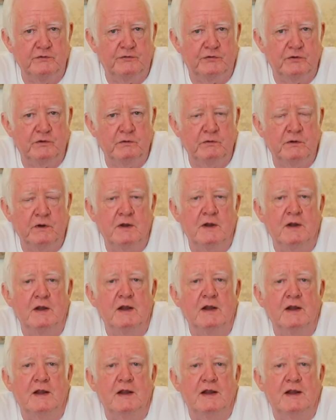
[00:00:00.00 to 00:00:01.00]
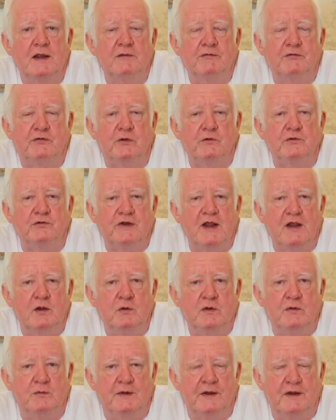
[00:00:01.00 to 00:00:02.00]
soon? If so, stay
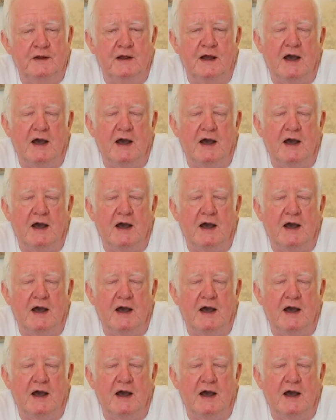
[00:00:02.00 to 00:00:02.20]
with me.